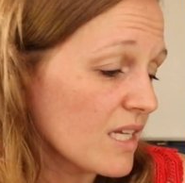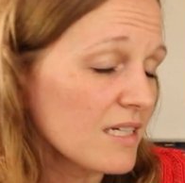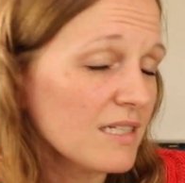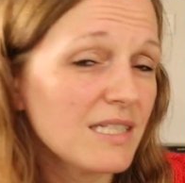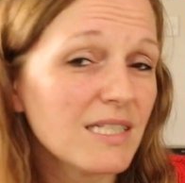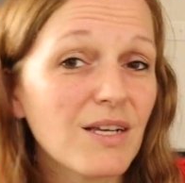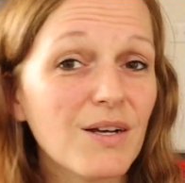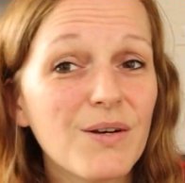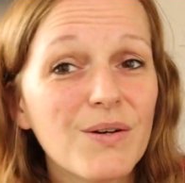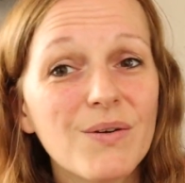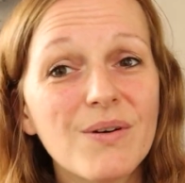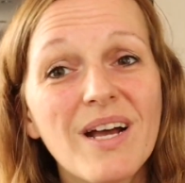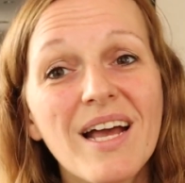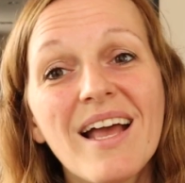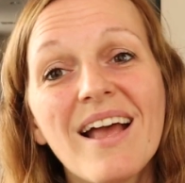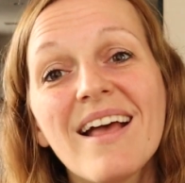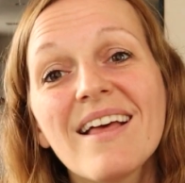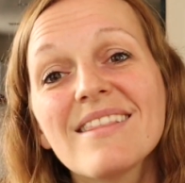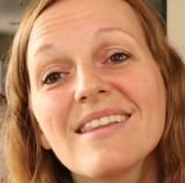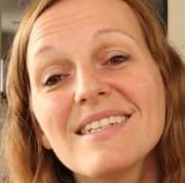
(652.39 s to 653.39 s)
So
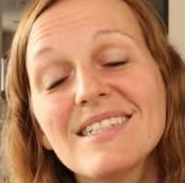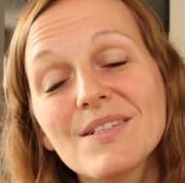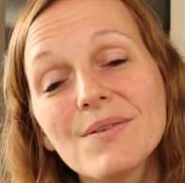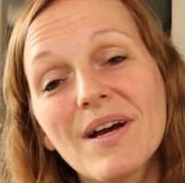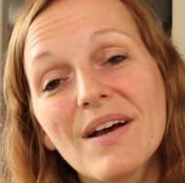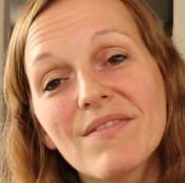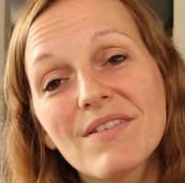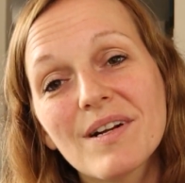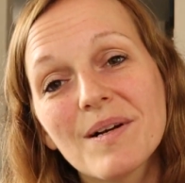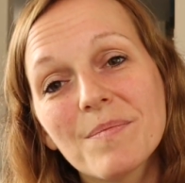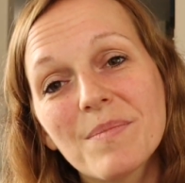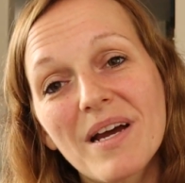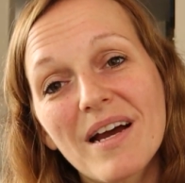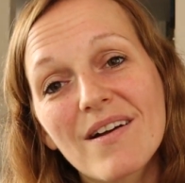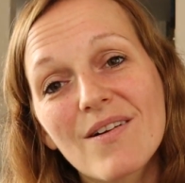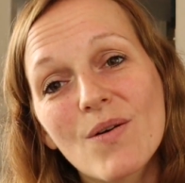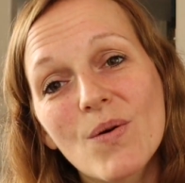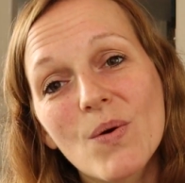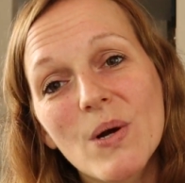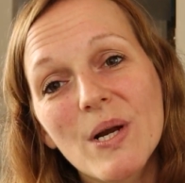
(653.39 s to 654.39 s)
they do have it on
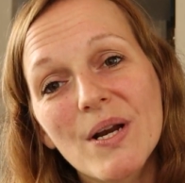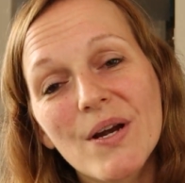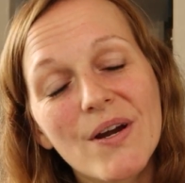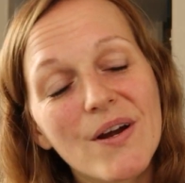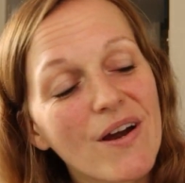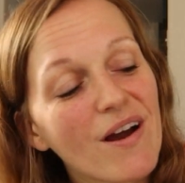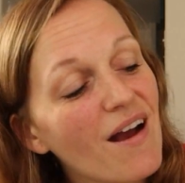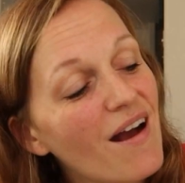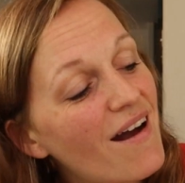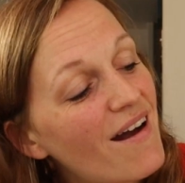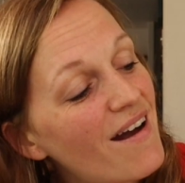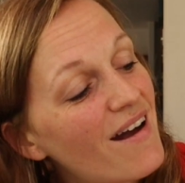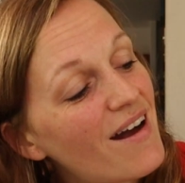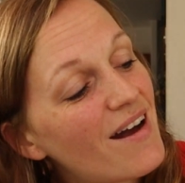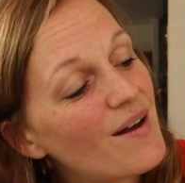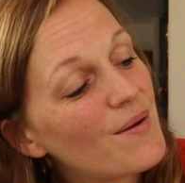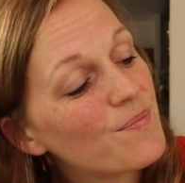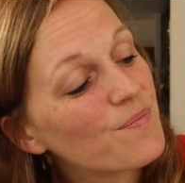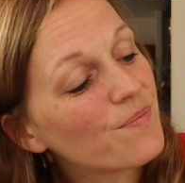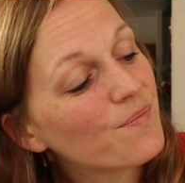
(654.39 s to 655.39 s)
back order.
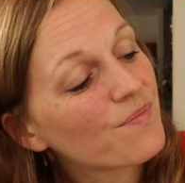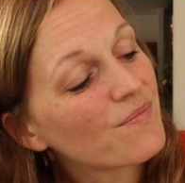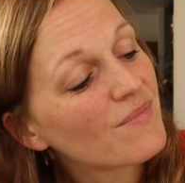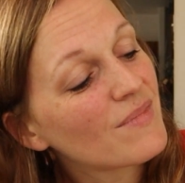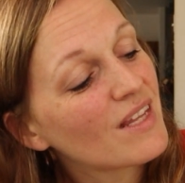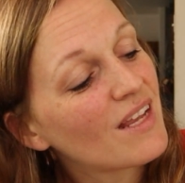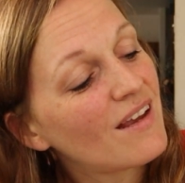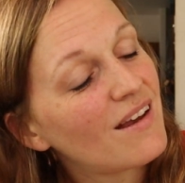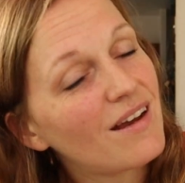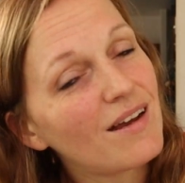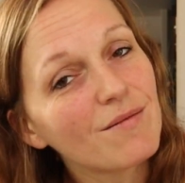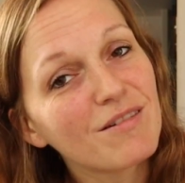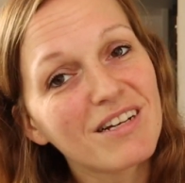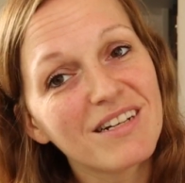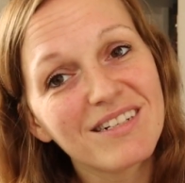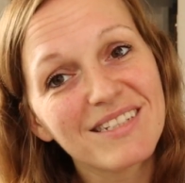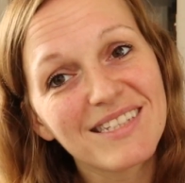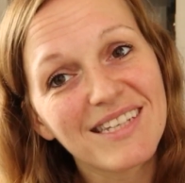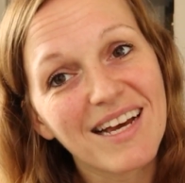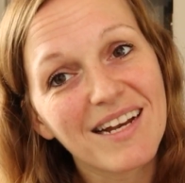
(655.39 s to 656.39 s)
I'm
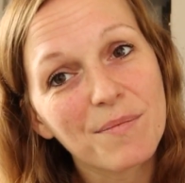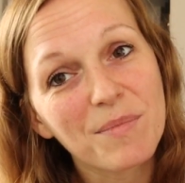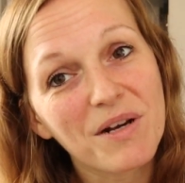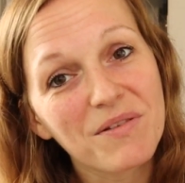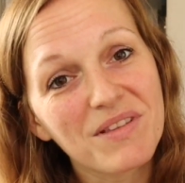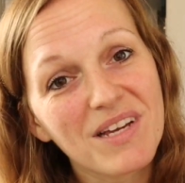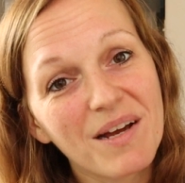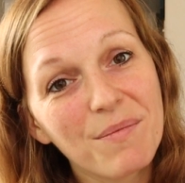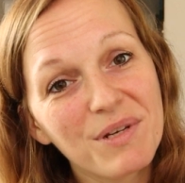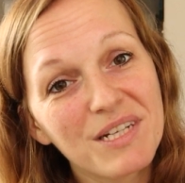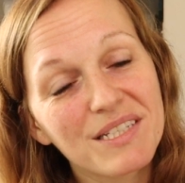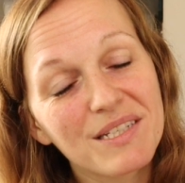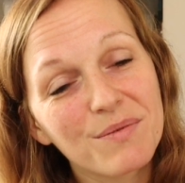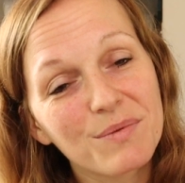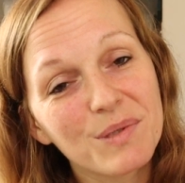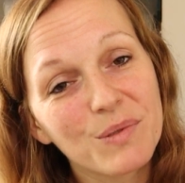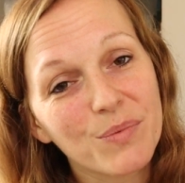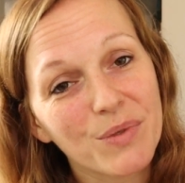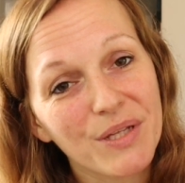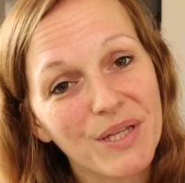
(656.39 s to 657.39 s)
kind of sad about that because I
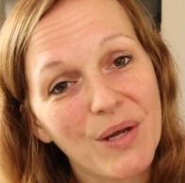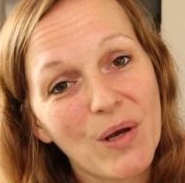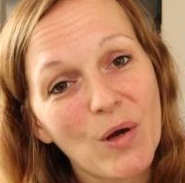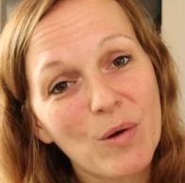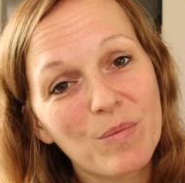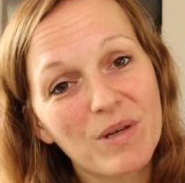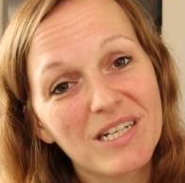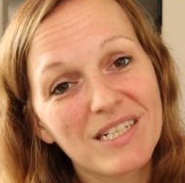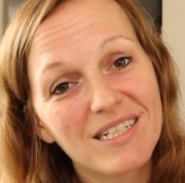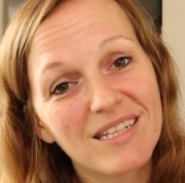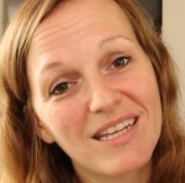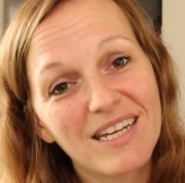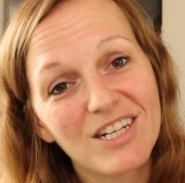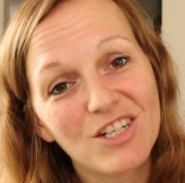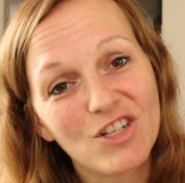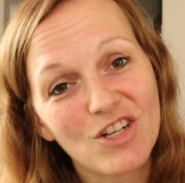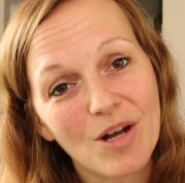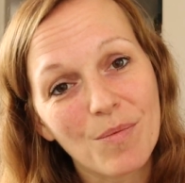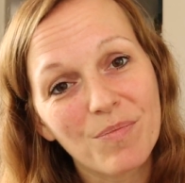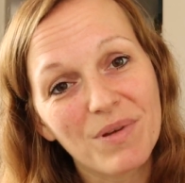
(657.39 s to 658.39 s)
was really hoping to
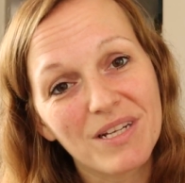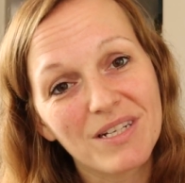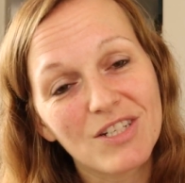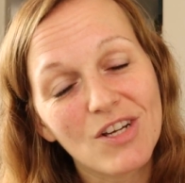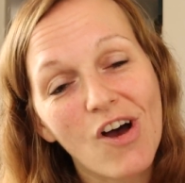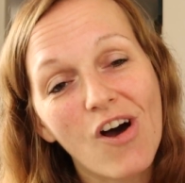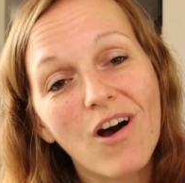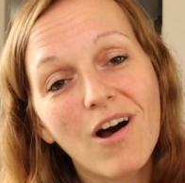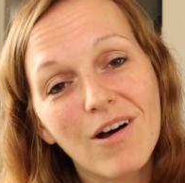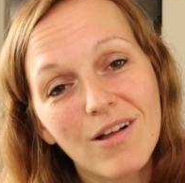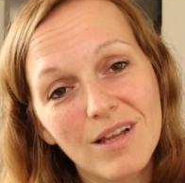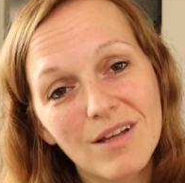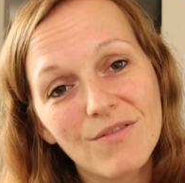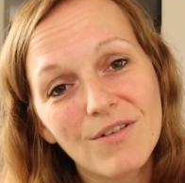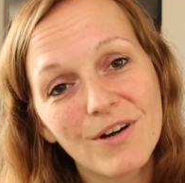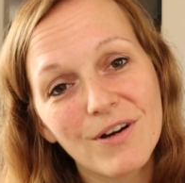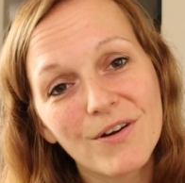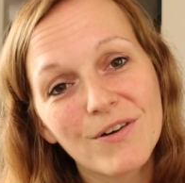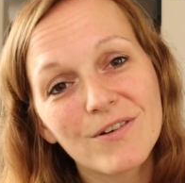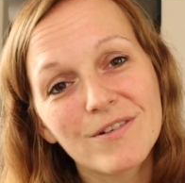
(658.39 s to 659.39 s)
like jump into all of
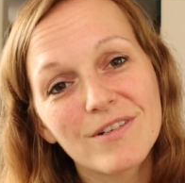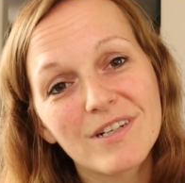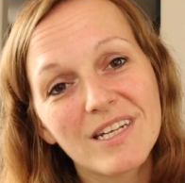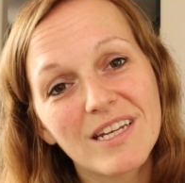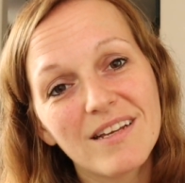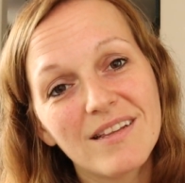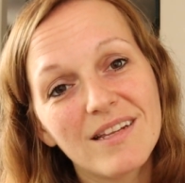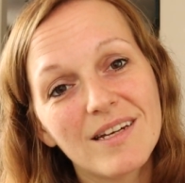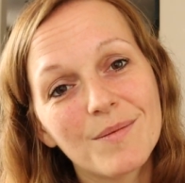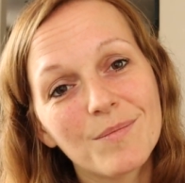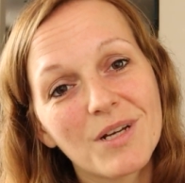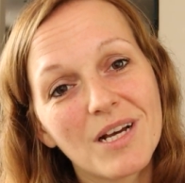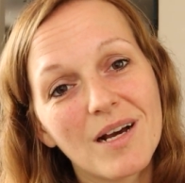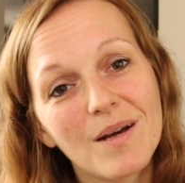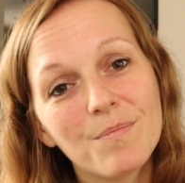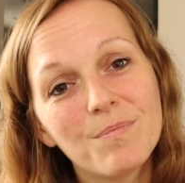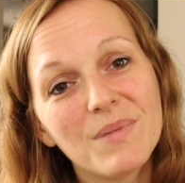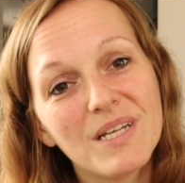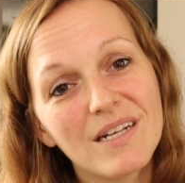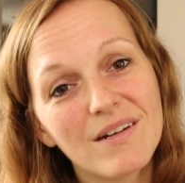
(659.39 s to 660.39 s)
our curriculum
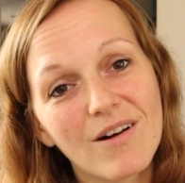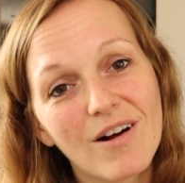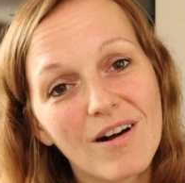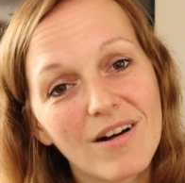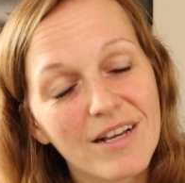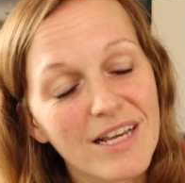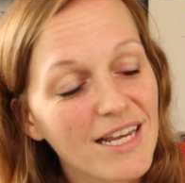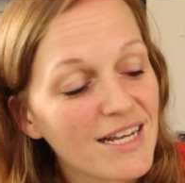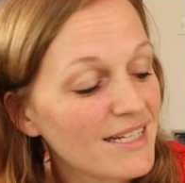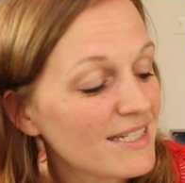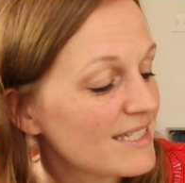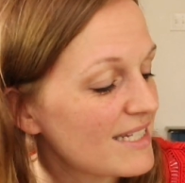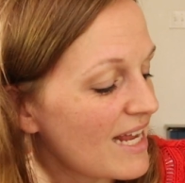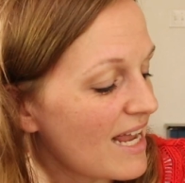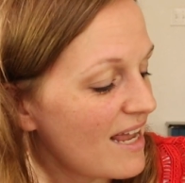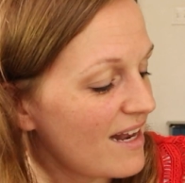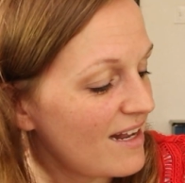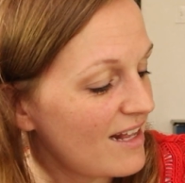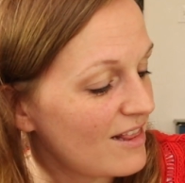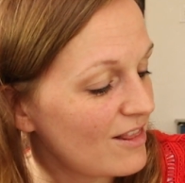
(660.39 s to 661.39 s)
come mid-August,
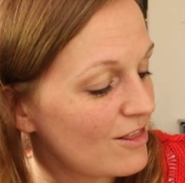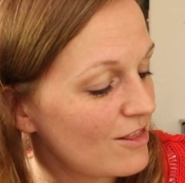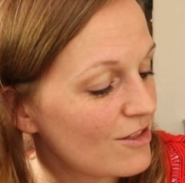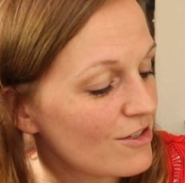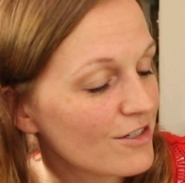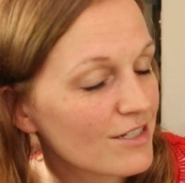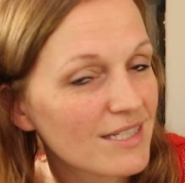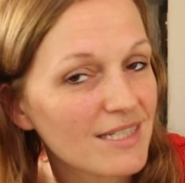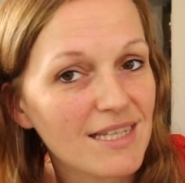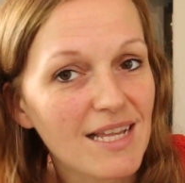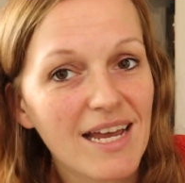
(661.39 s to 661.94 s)
and it looks